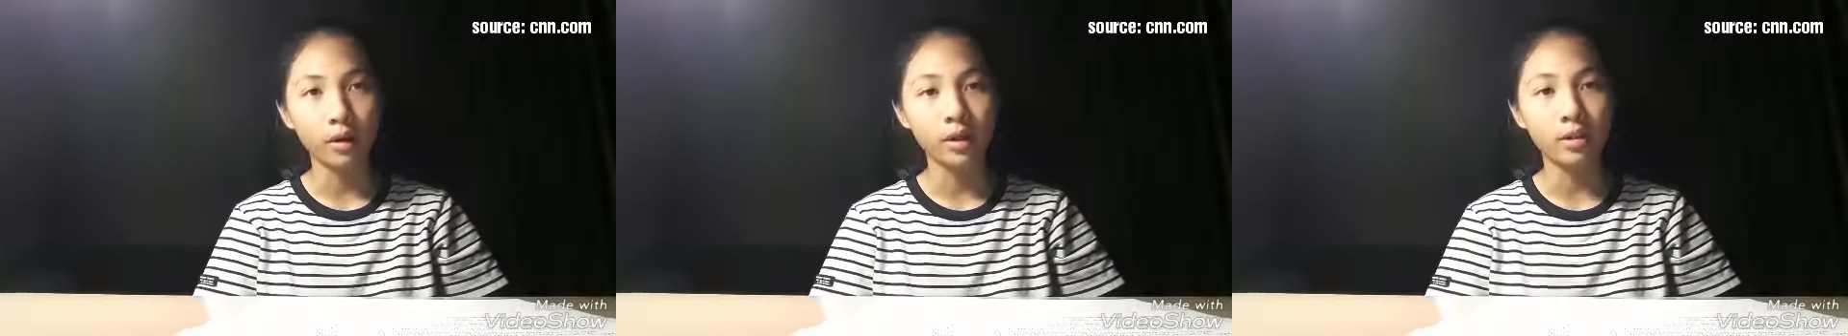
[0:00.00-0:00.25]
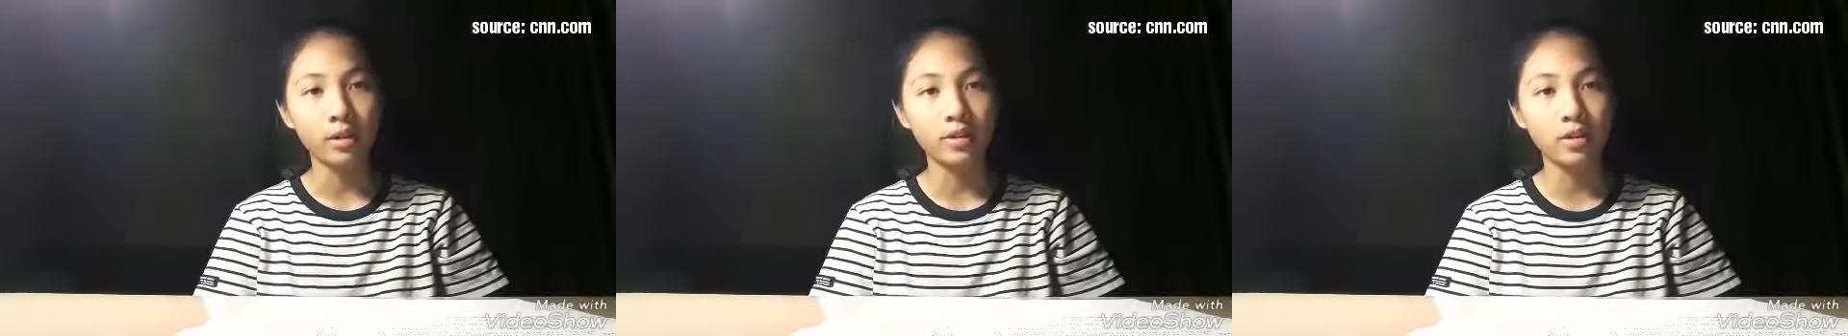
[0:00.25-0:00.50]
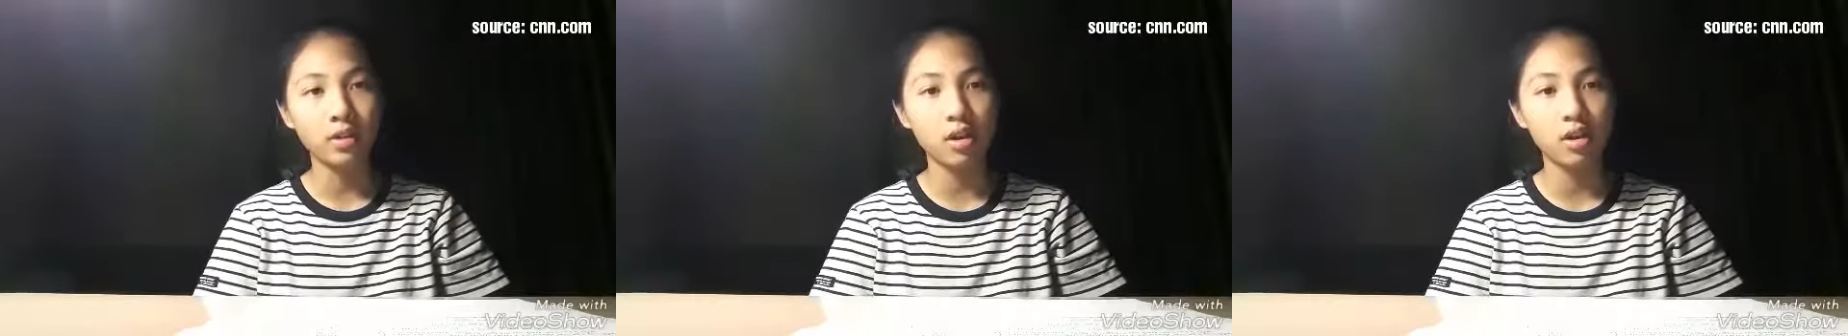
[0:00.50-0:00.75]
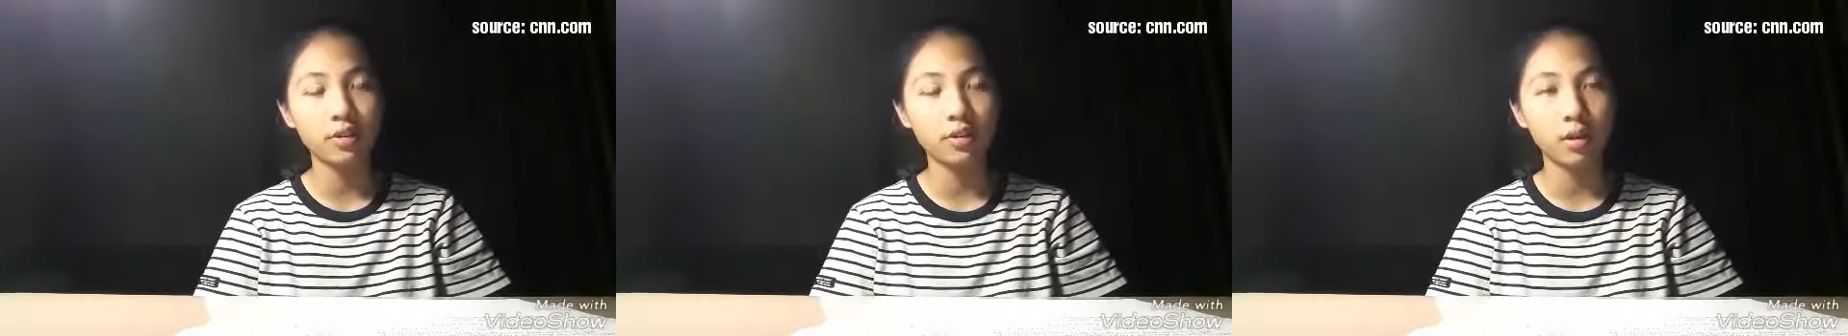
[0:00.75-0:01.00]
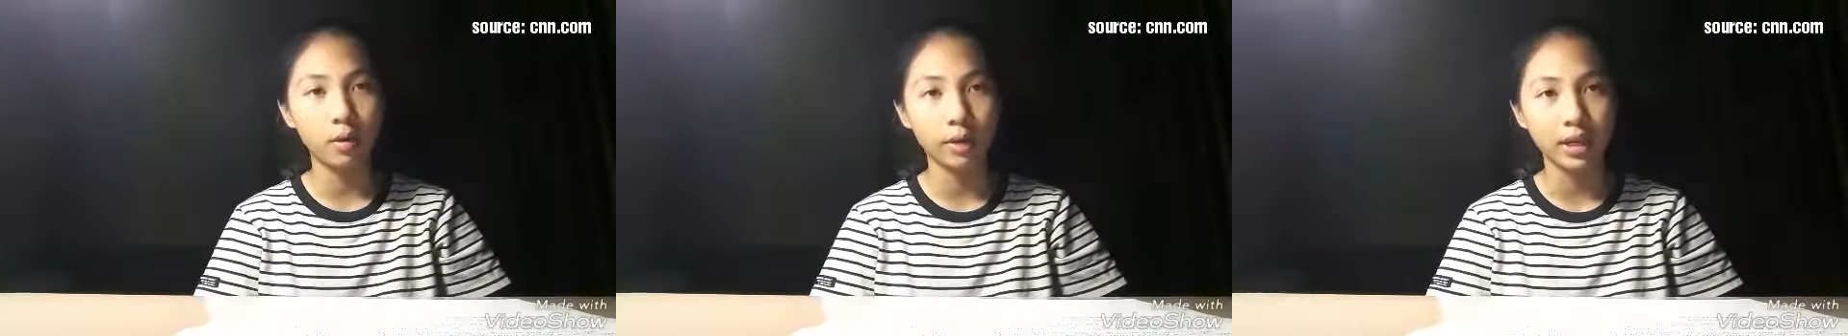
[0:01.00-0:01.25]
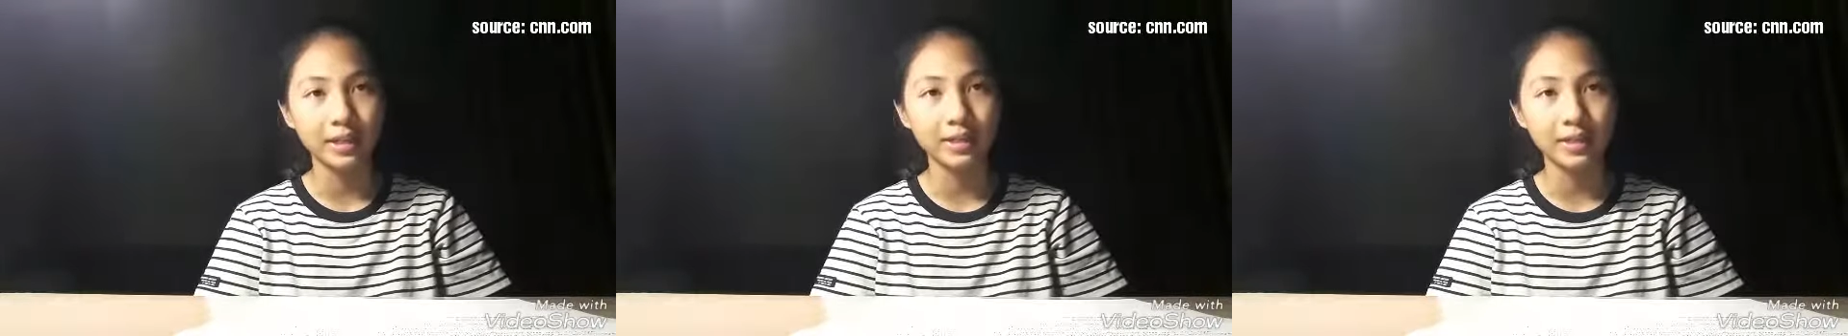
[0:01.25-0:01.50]
in this year's
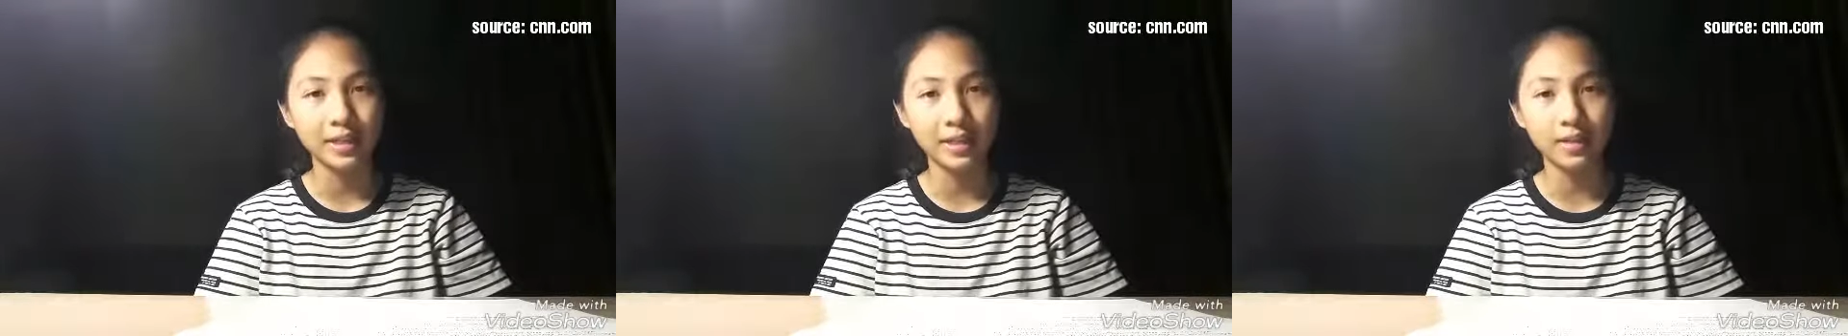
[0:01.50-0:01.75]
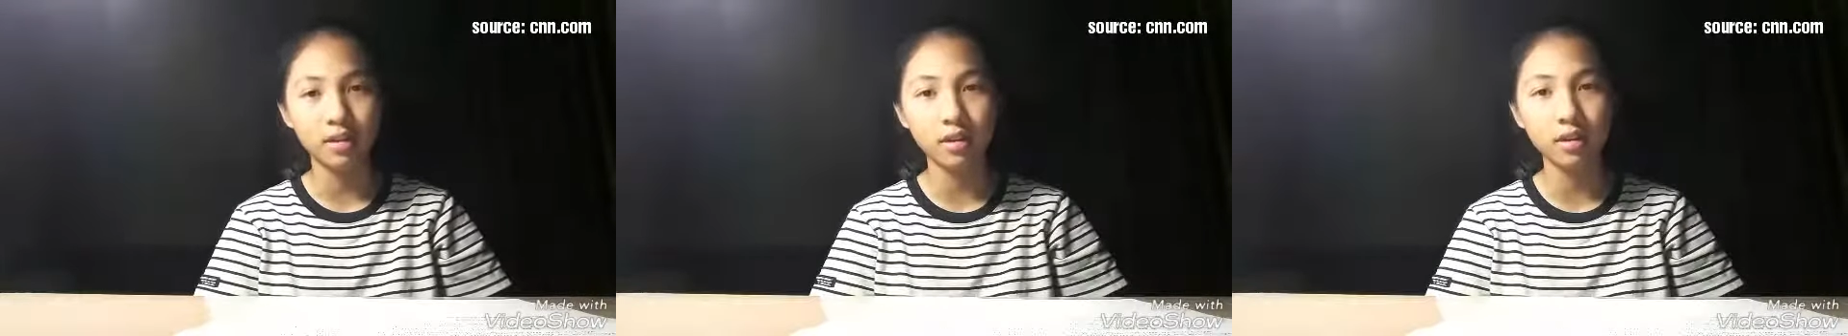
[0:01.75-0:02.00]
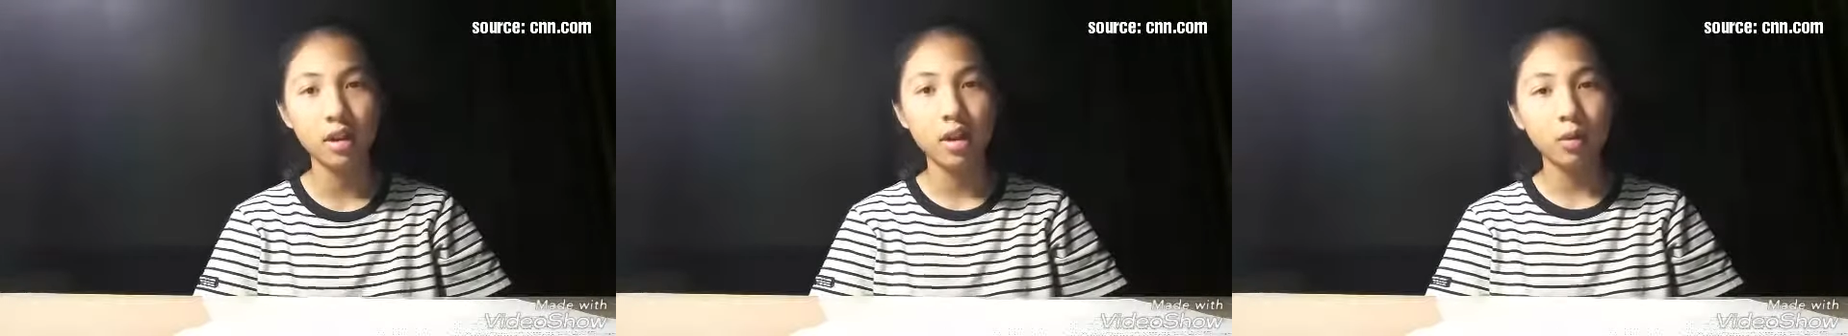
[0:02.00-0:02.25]
hurricane season